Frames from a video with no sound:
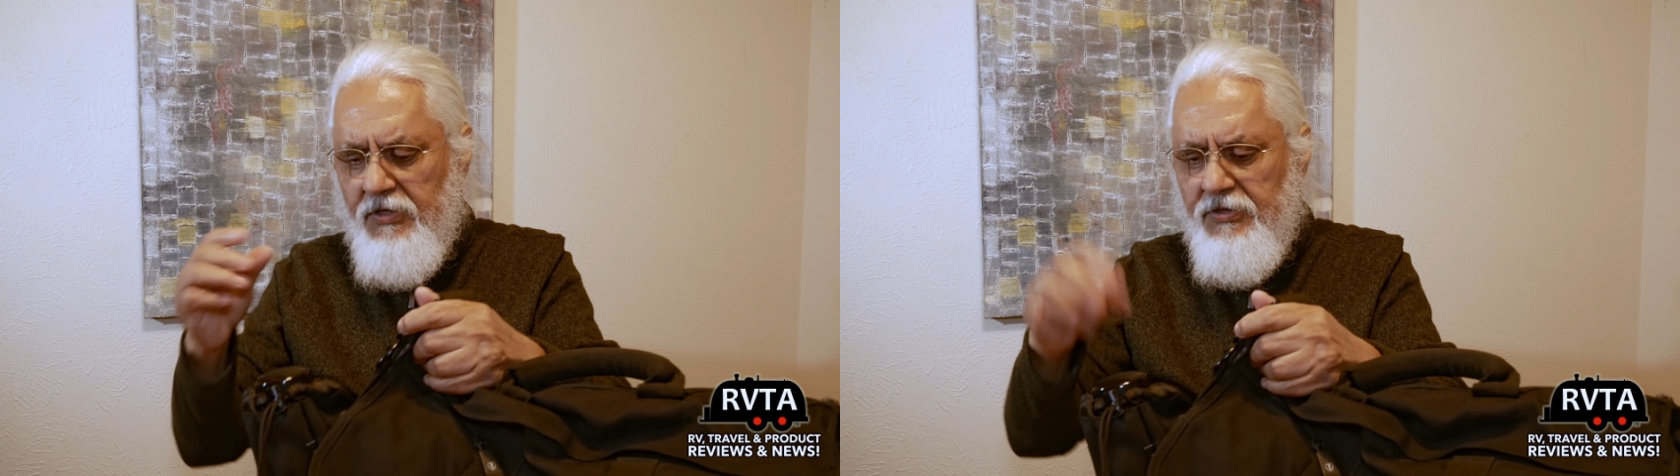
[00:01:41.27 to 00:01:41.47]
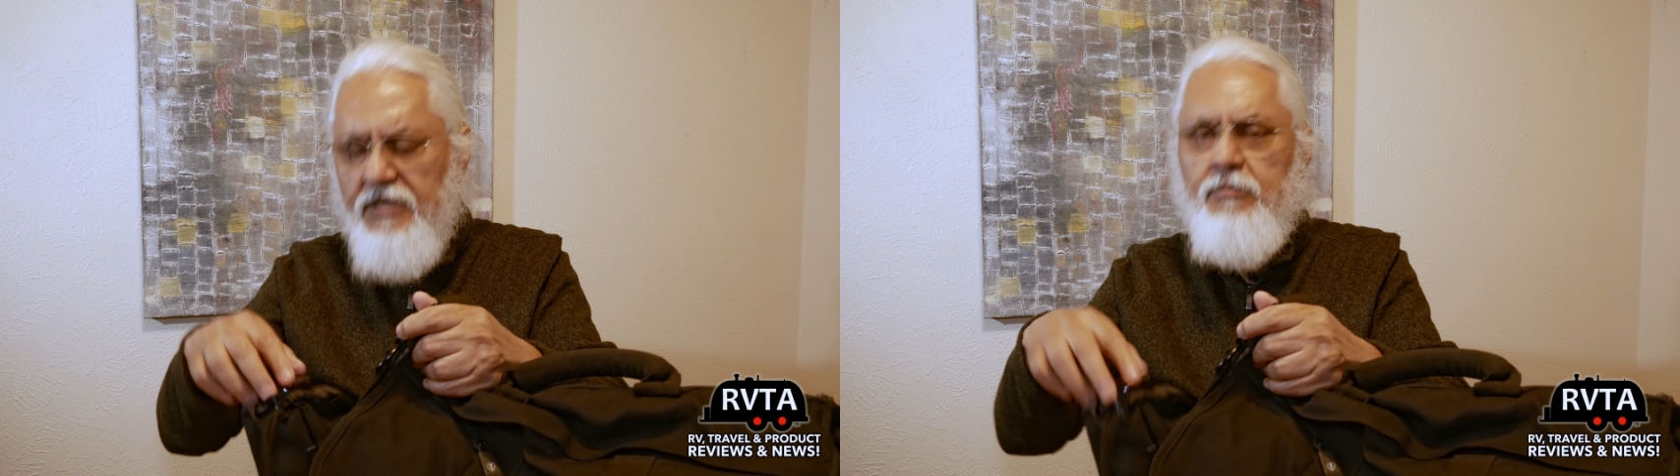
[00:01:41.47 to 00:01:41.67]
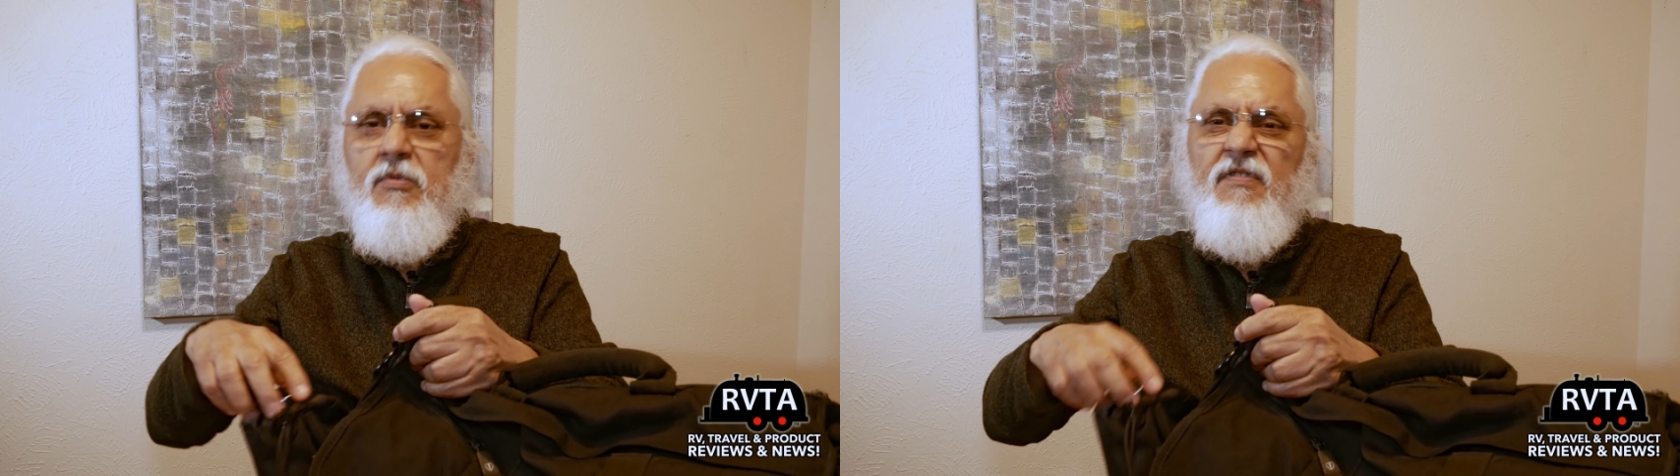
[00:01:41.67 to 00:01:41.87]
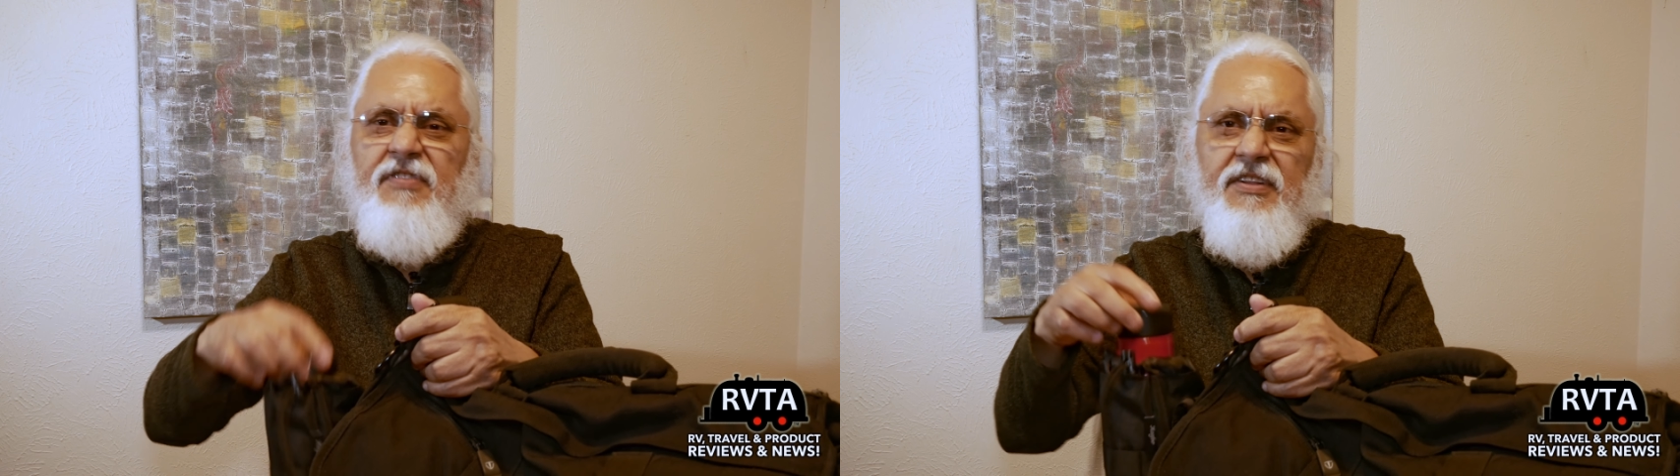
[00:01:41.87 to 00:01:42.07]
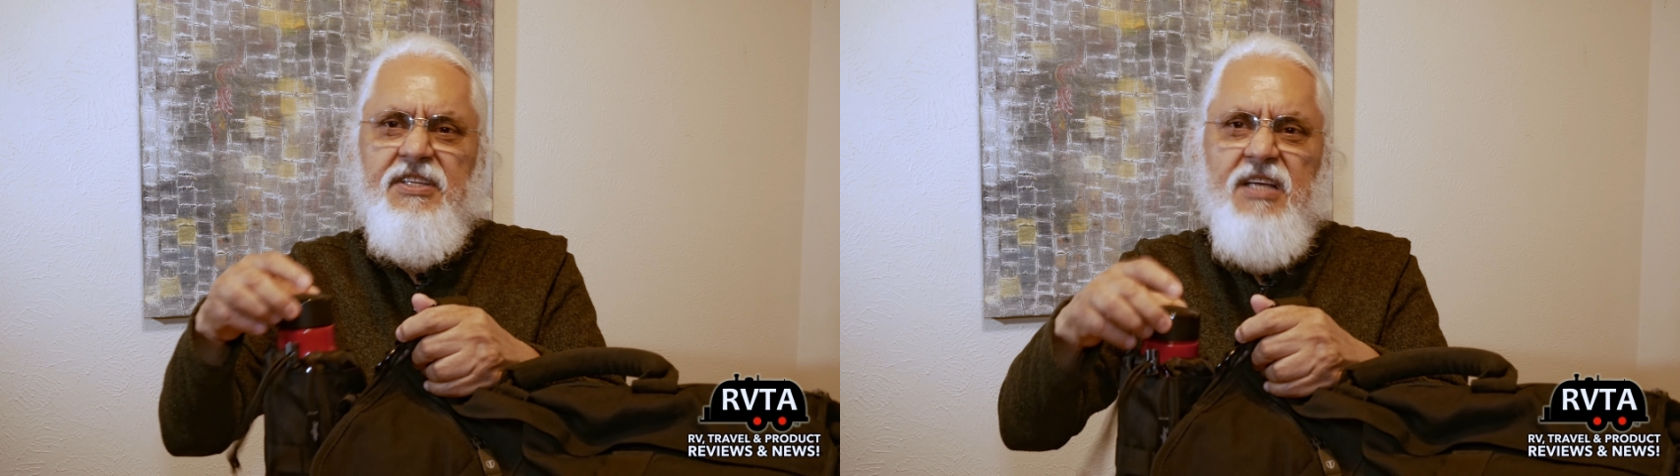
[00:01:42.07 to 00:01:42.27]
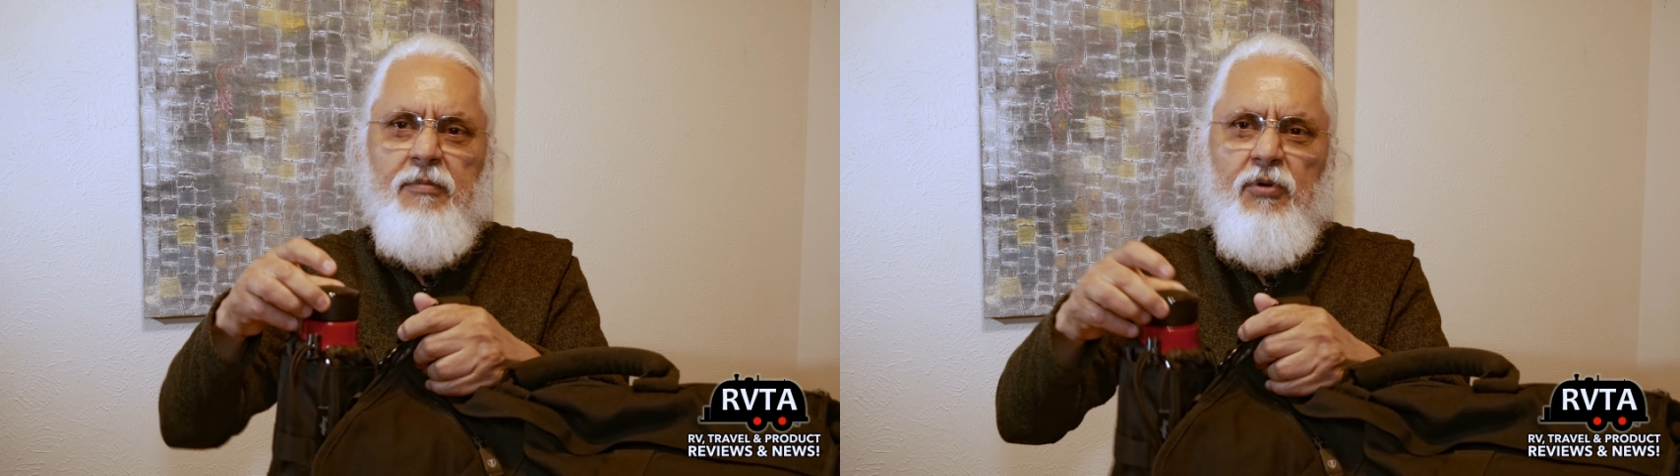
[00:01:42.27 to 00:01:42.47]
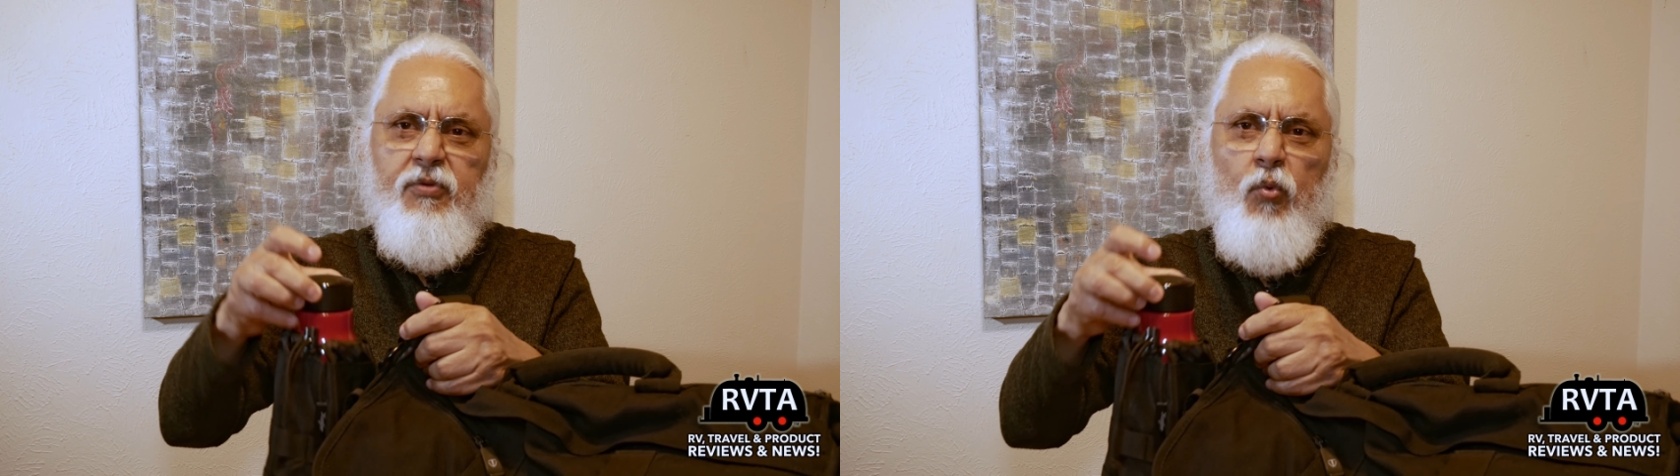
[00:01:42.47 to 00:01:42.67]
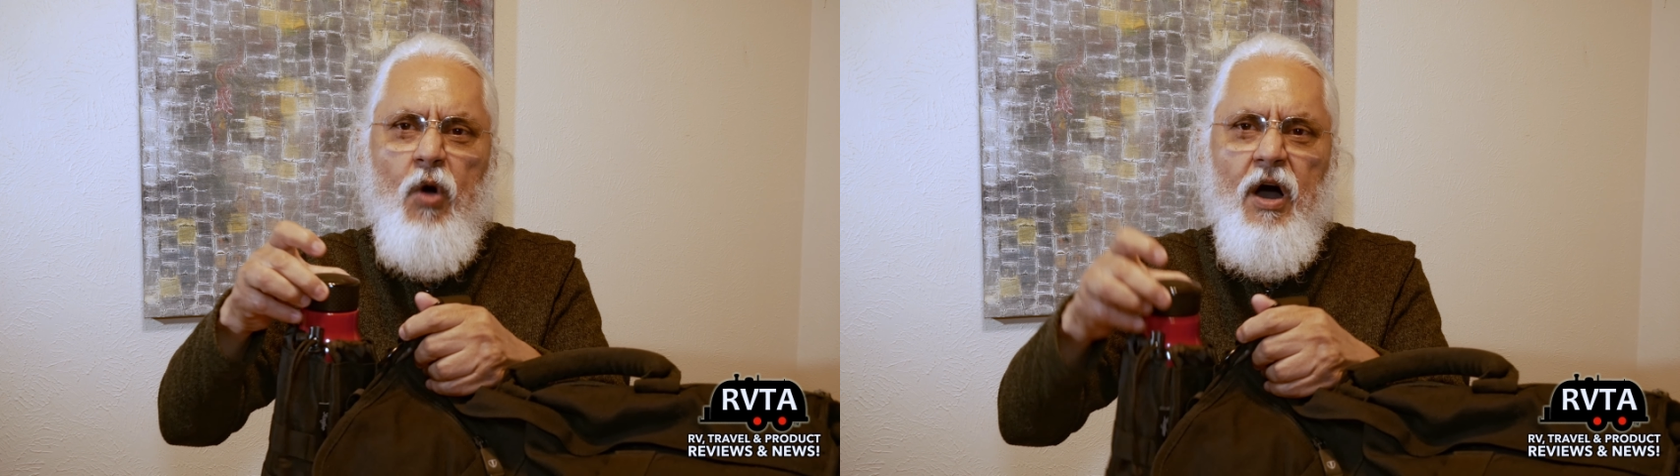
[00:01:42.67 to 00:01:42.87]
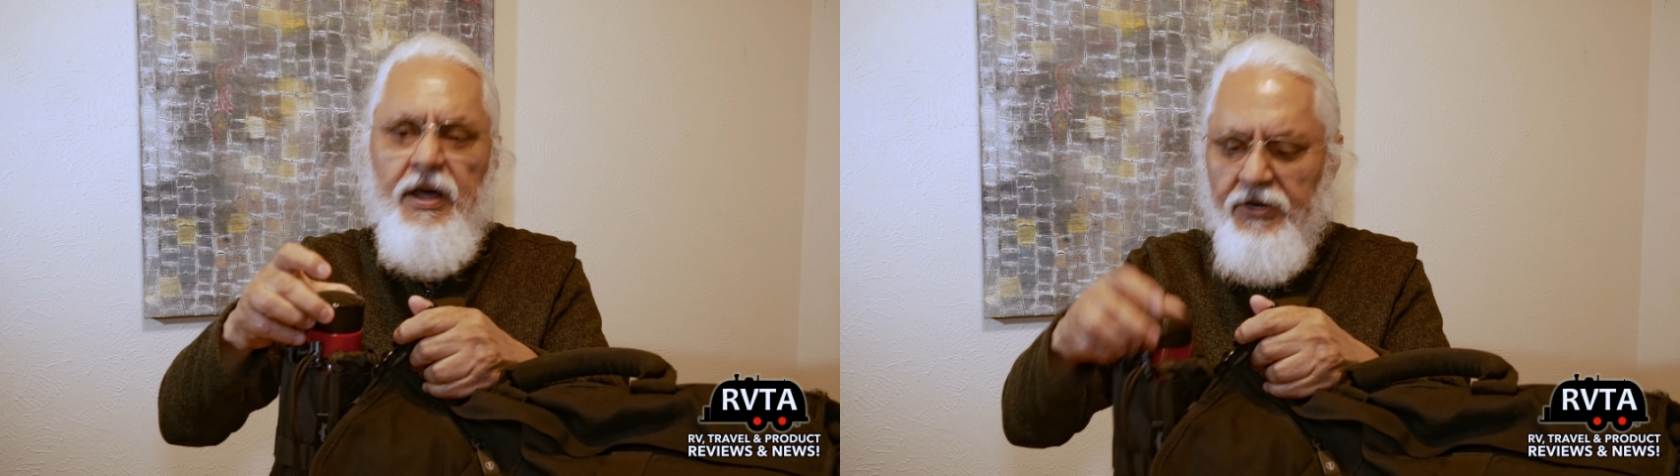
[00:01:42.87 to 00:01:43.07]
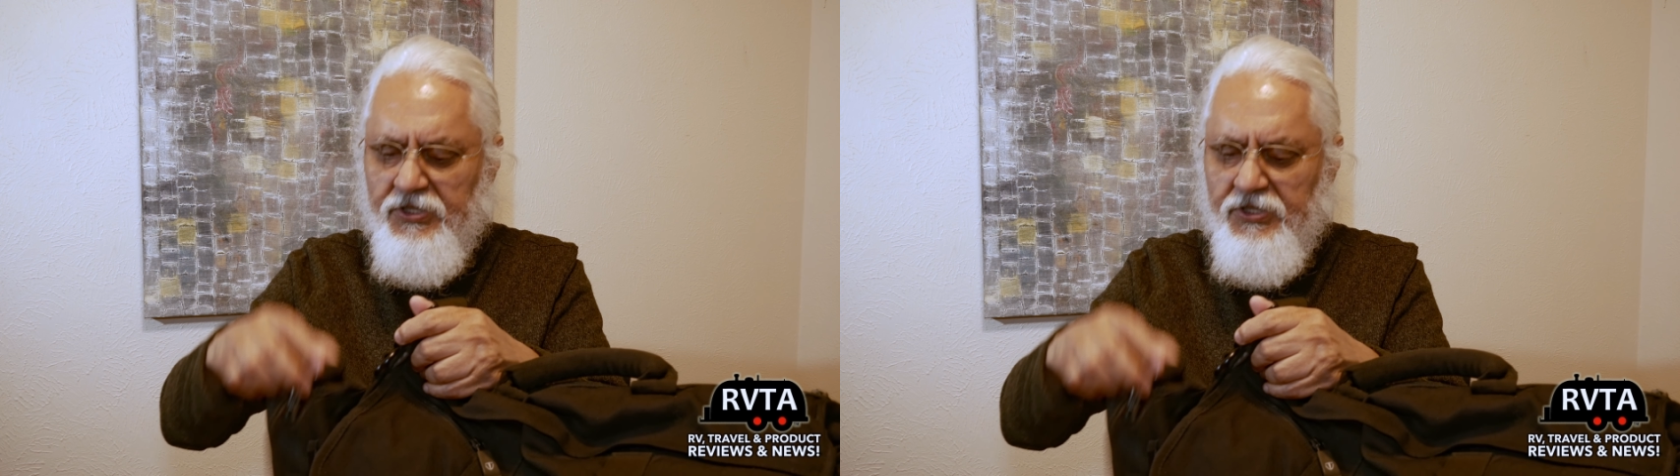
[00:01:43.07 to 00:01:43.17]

you can fill this up with water.